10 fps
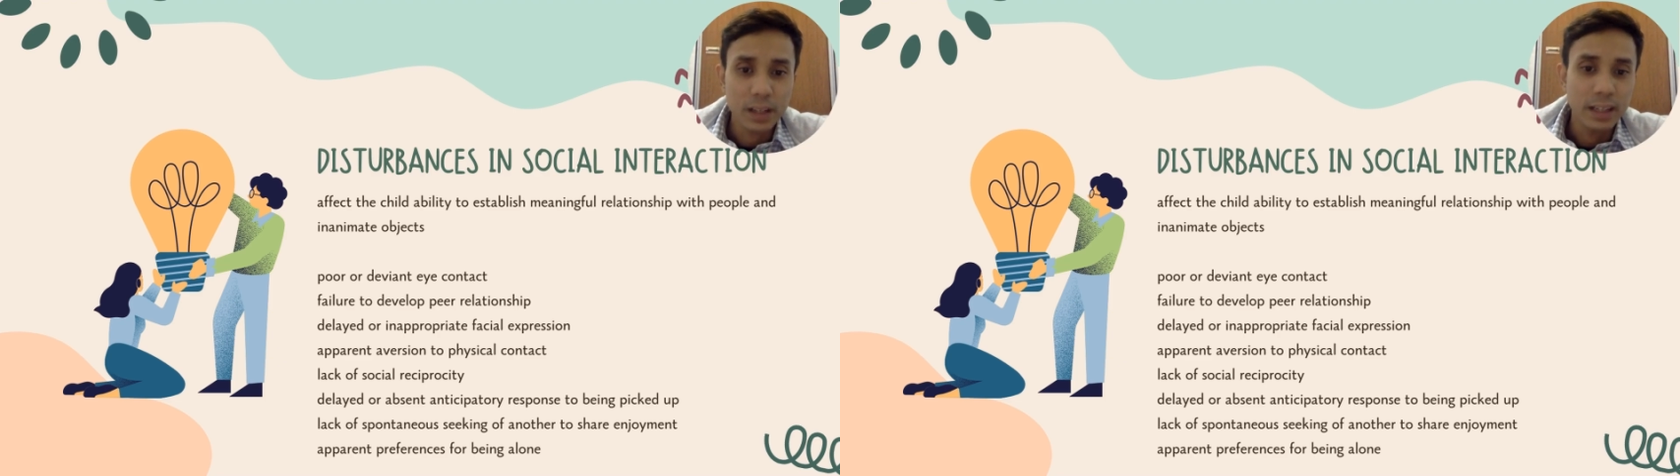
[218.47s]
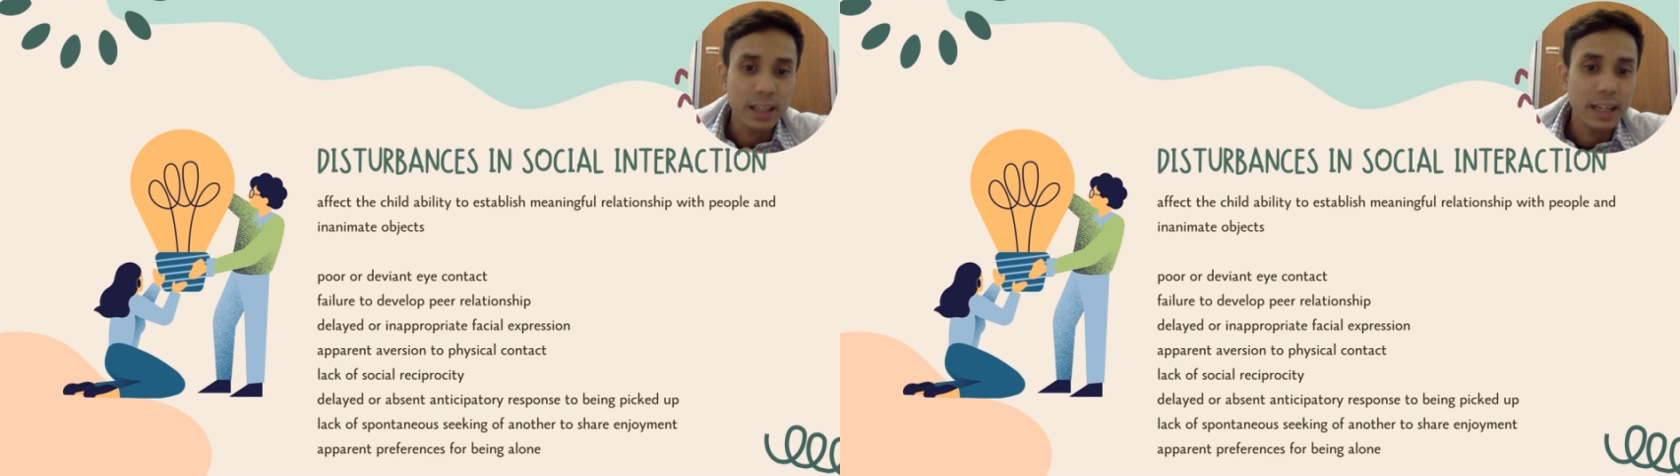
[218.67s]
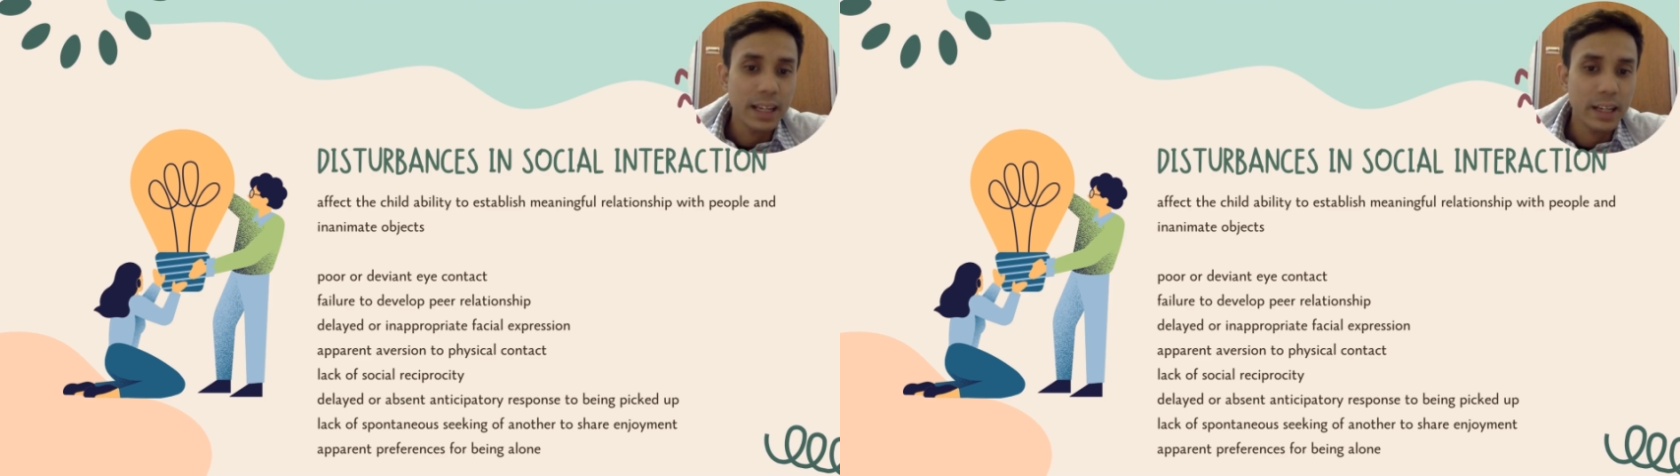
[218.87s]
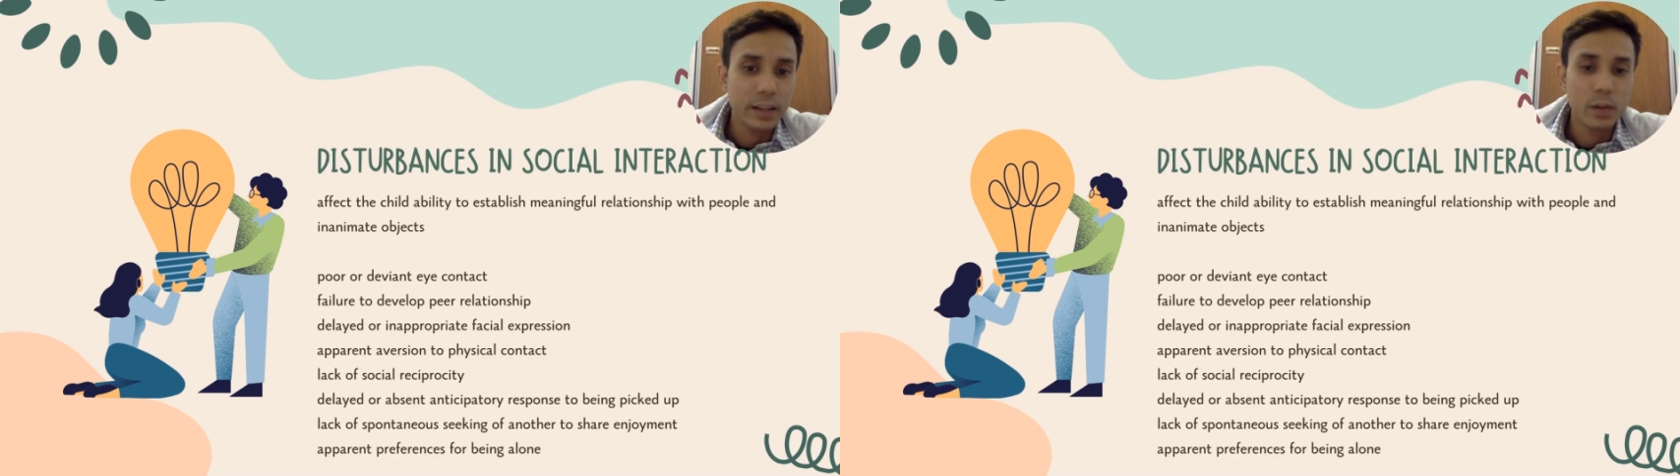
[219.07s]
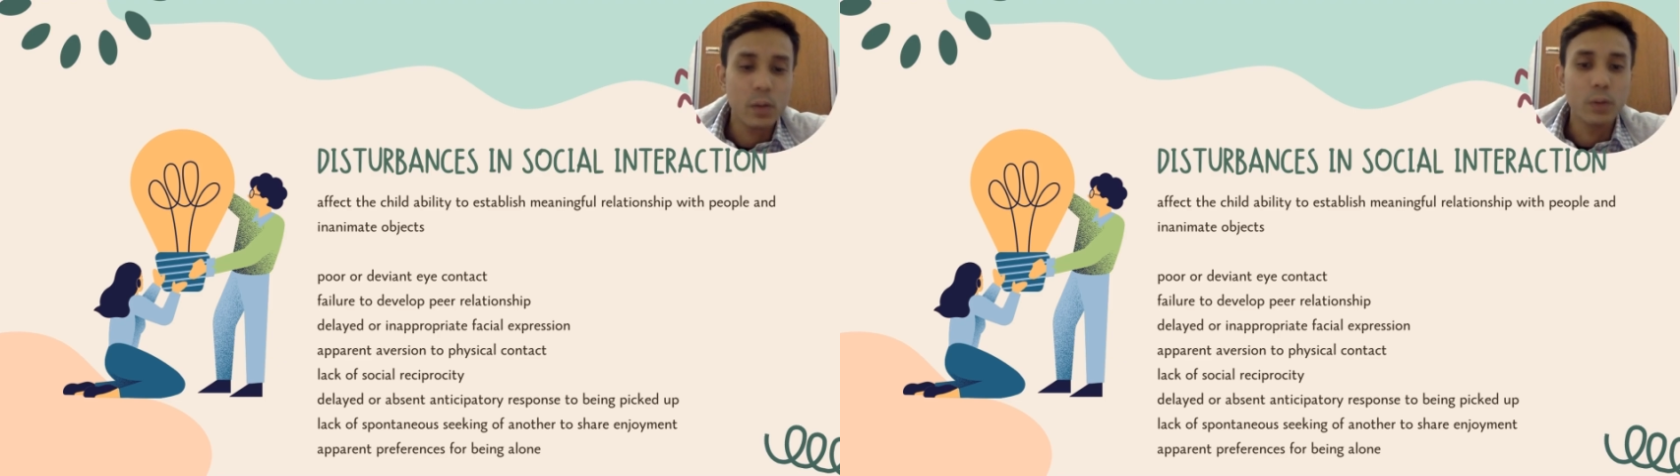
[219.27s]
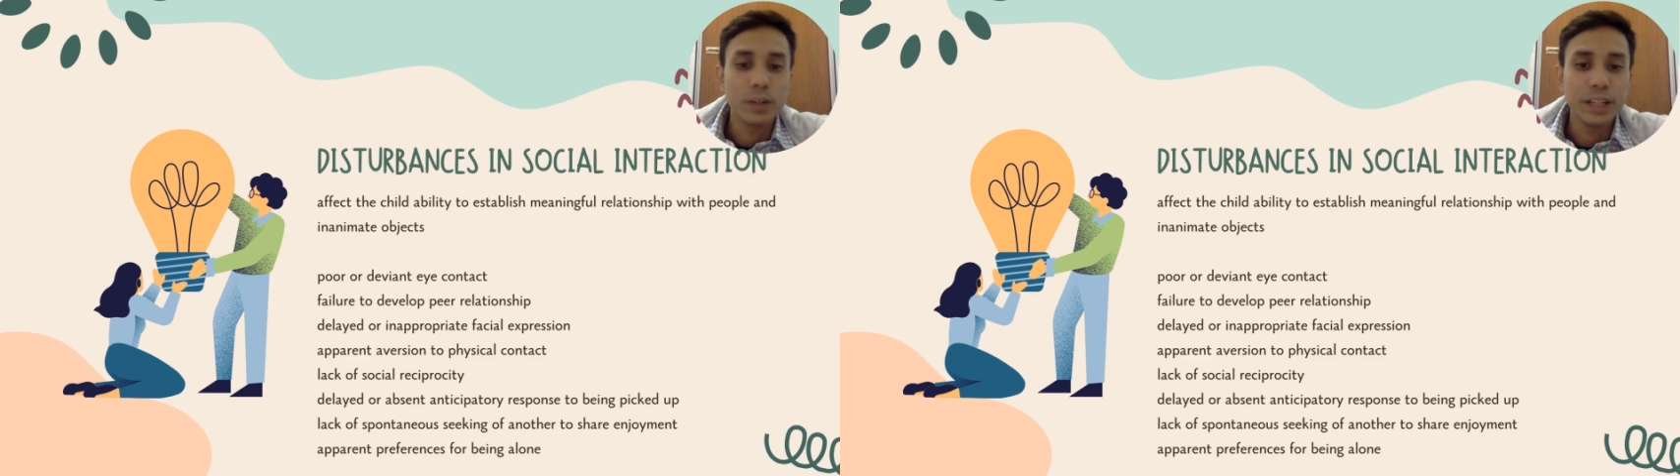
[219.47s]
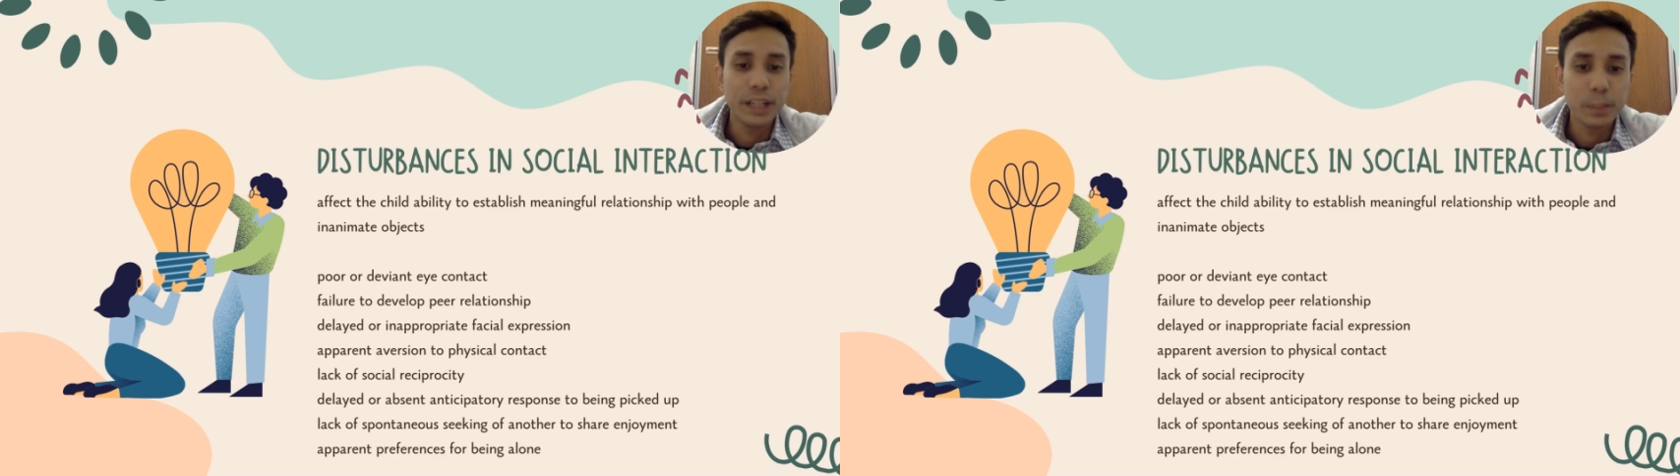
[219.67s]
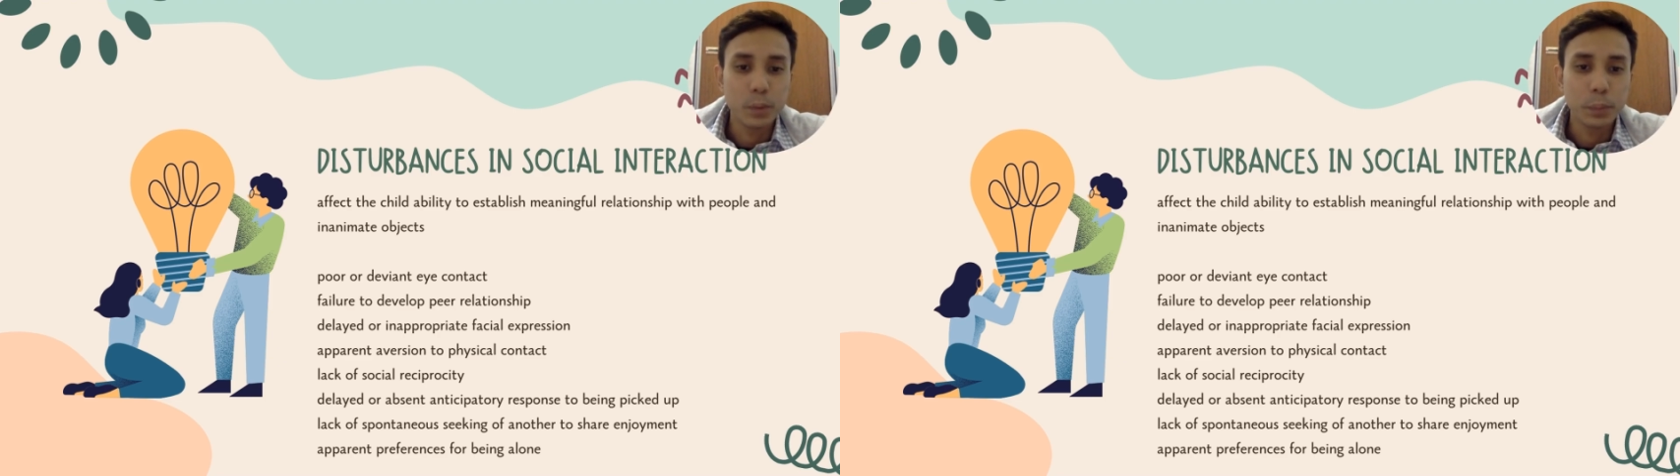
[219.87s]
delayed or
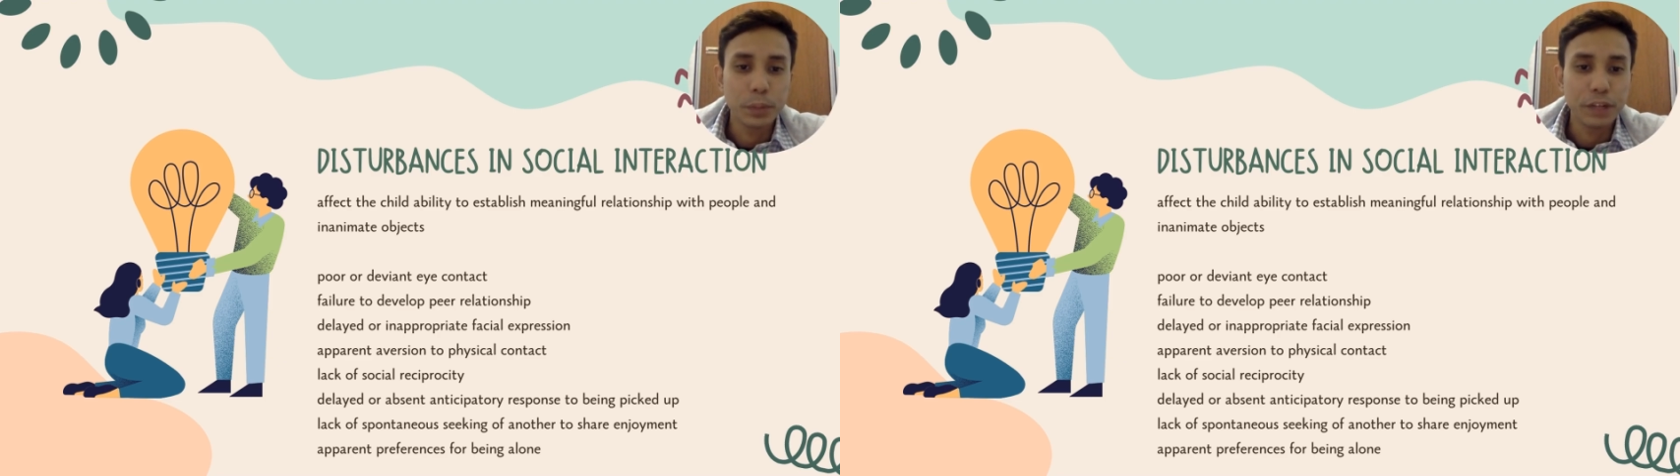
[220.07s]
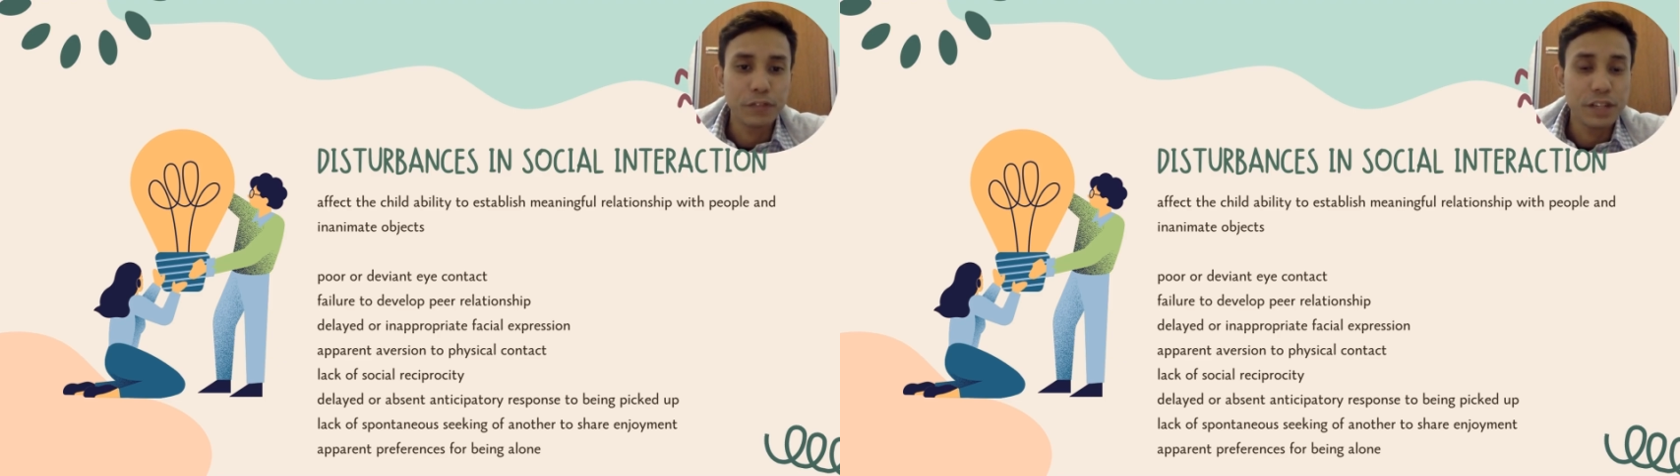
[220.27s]
inappropriate